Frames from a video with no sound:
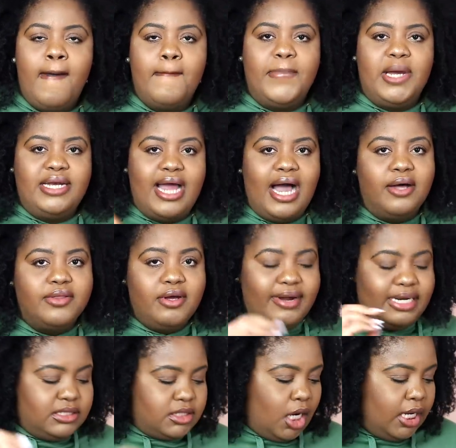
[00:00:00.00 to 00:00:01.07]
but now they're
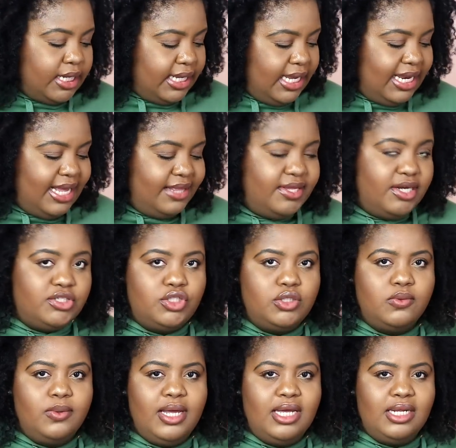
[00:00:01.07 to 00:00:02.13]
in Target and they're
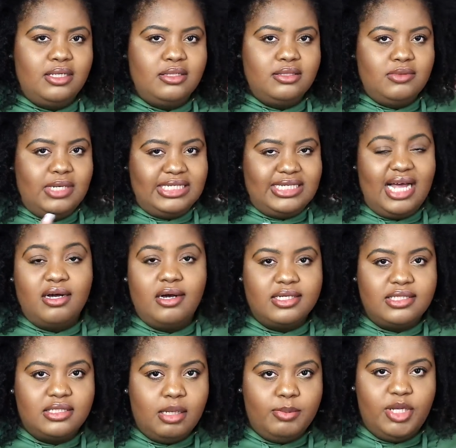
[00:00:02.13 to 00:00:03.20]
doing, well, it's not
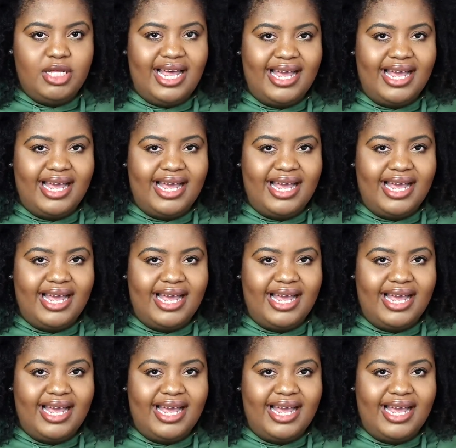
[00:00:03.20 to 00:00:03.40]
custom.